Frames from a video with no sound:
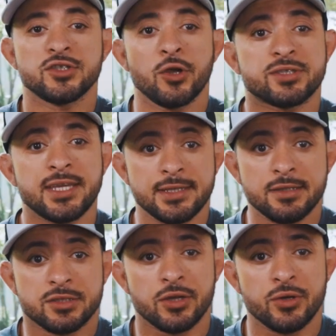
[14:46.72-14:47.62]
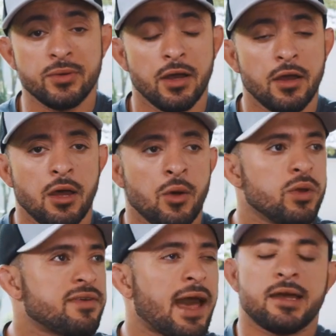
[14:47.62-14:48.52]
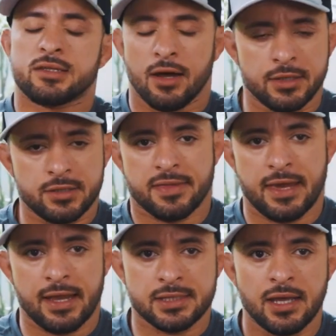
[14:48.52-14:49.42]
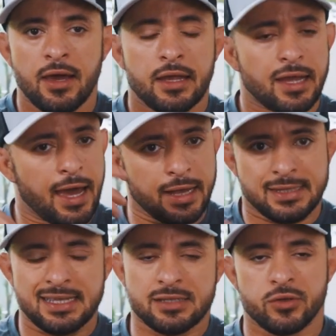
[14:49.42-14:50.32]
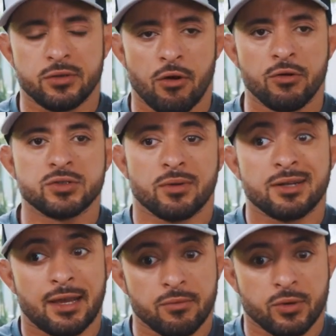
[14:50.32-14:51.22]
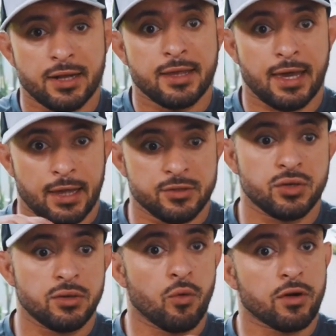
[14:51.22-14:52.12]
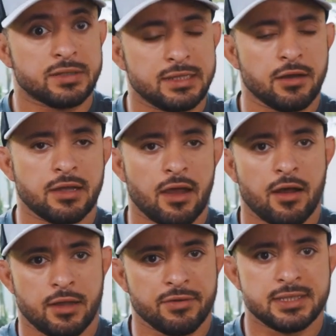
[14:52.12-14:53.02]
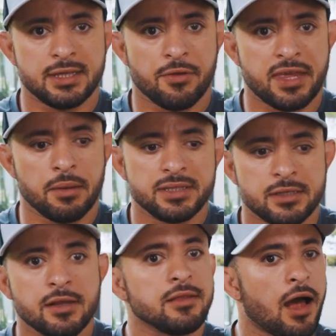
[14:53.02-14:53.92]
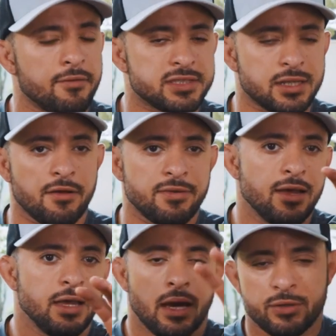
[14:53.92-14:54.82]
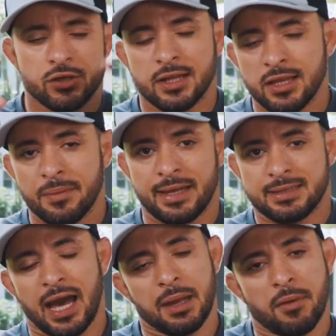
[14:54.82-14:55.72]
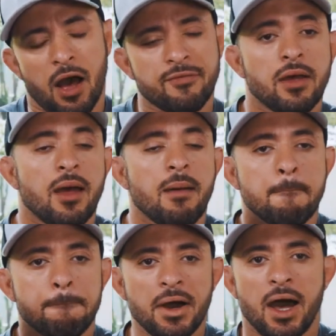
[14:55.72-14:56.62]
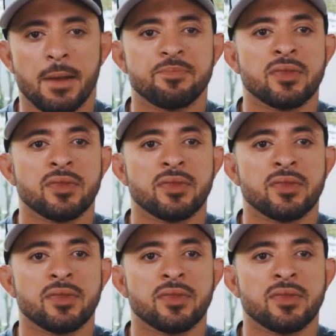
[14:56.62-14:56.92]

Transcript: So season 2 we've added tons of things, and as season 2 goes, we're gonna get into it more detail on every single thing, because there's a lot of stuff, and we took a little bit of time off. But